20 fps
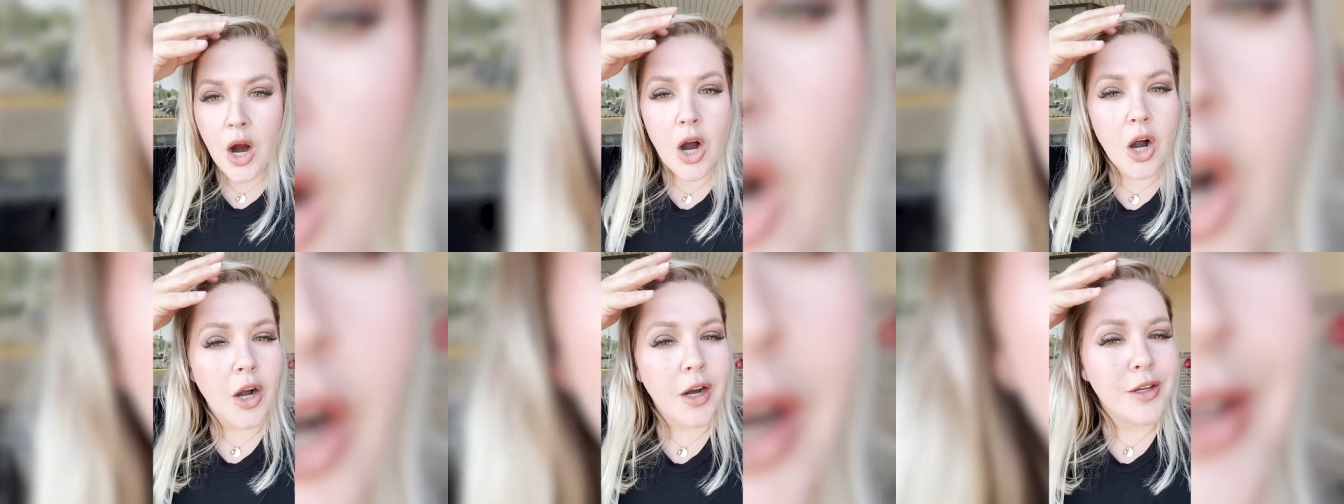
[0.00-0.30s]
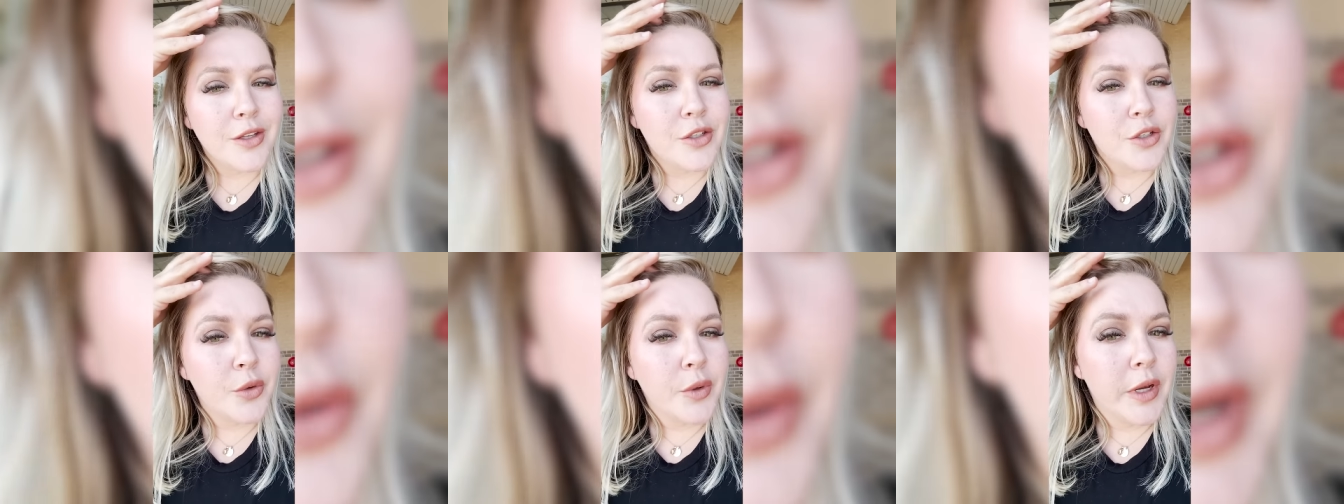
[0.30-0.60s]

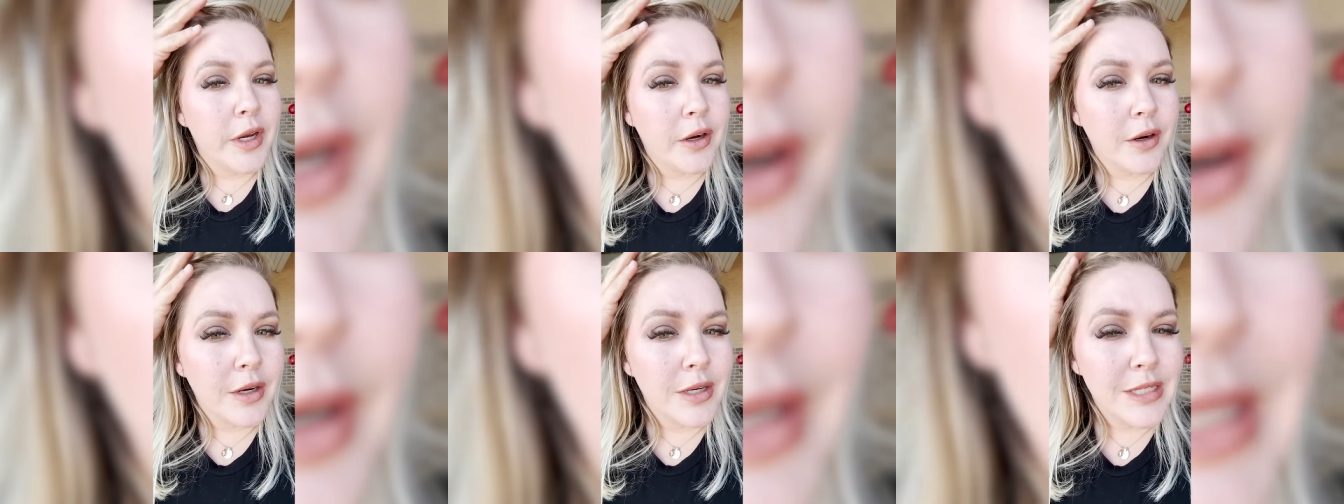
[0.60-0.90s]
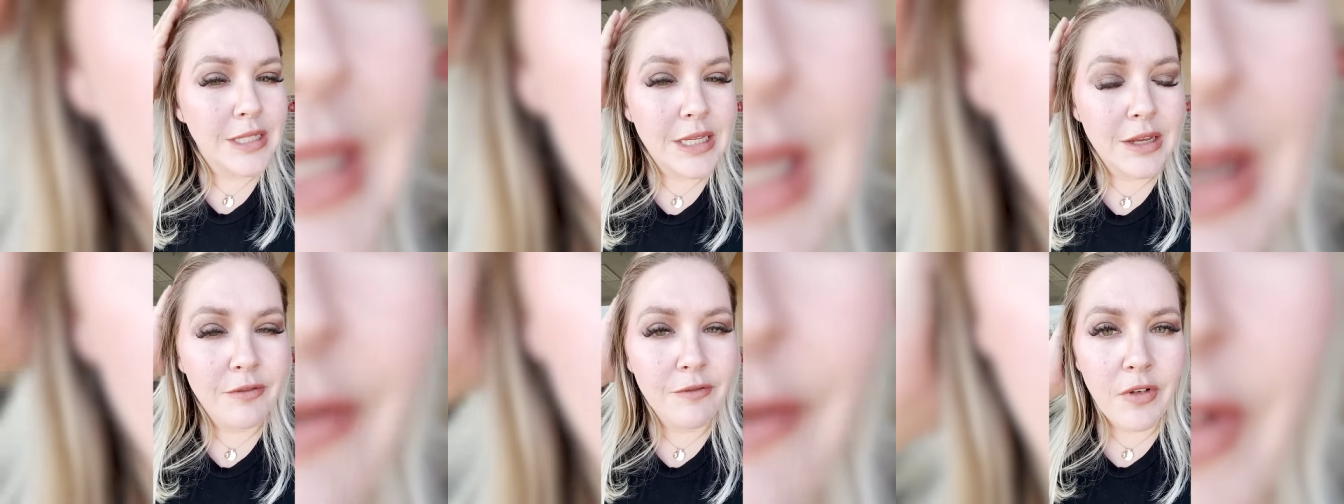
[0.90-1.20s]
right, so here
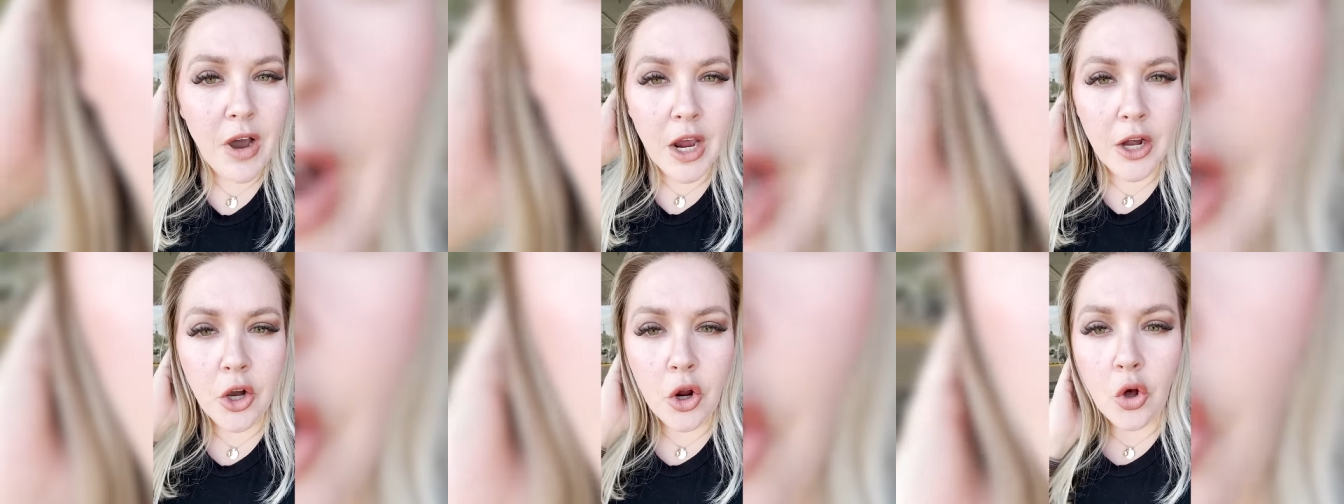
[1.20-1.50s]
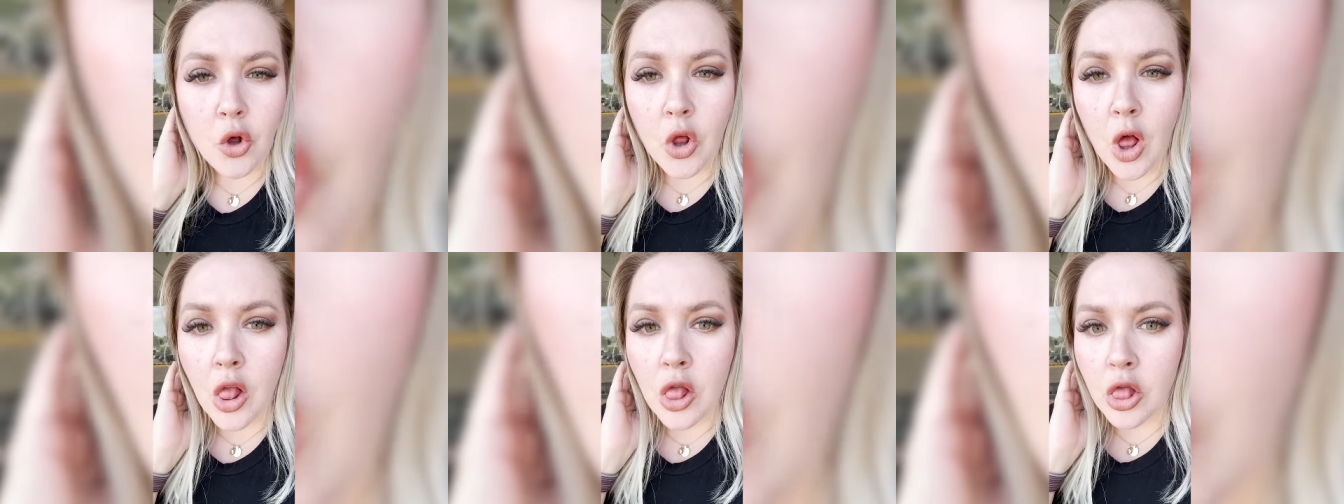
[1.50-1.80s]
is the final
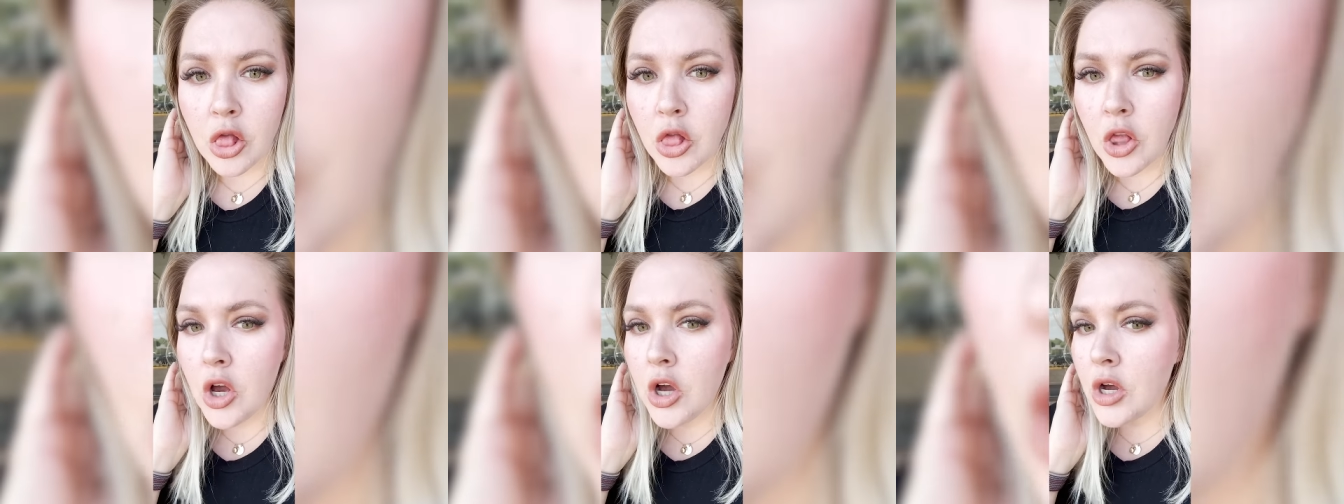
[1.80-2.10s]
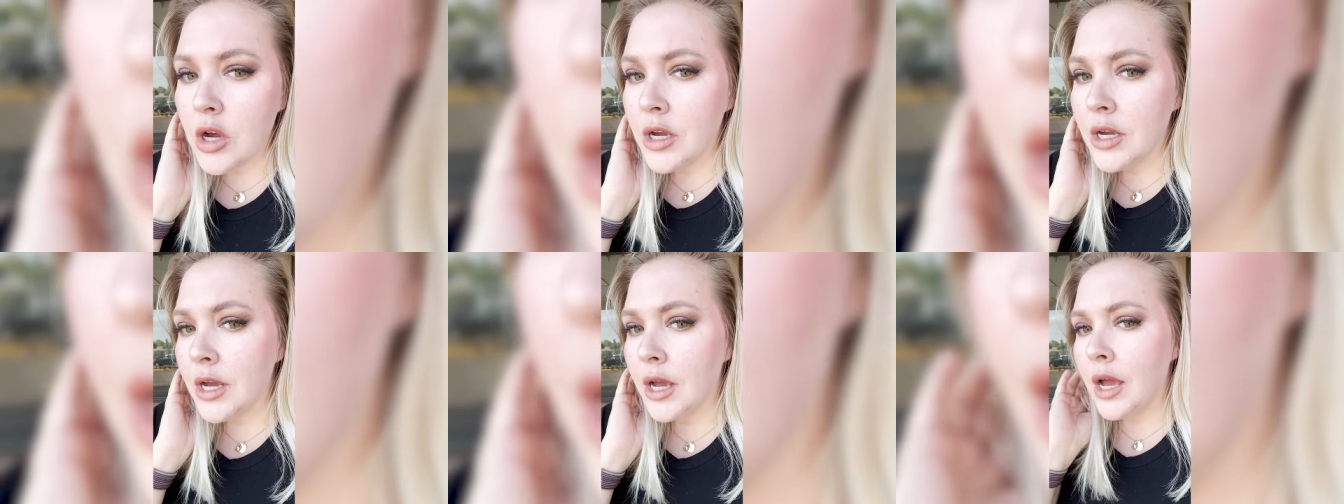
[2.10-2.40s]

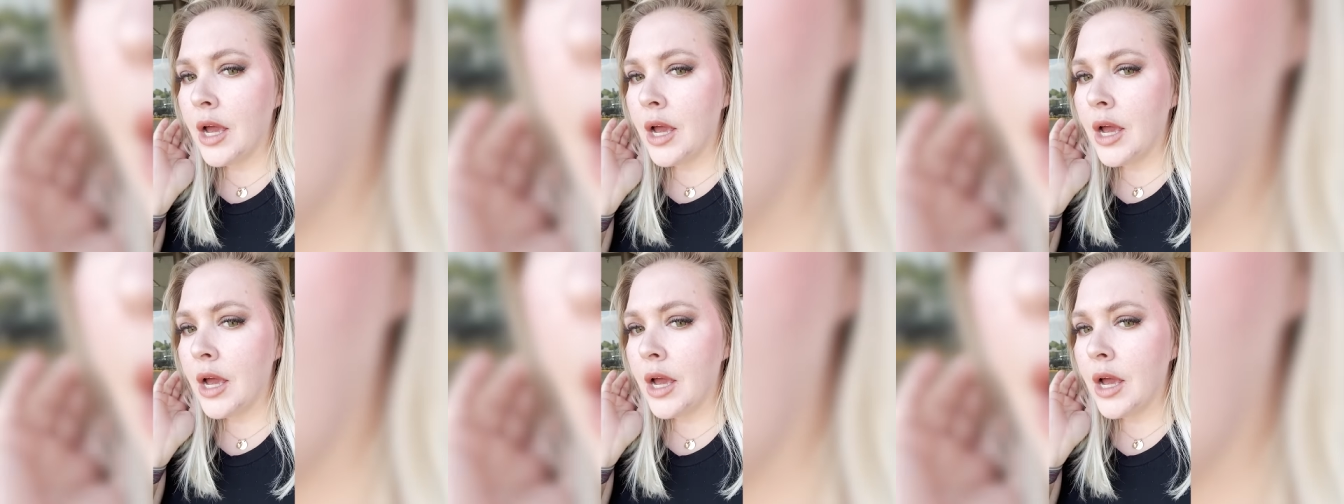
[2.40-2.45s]
look.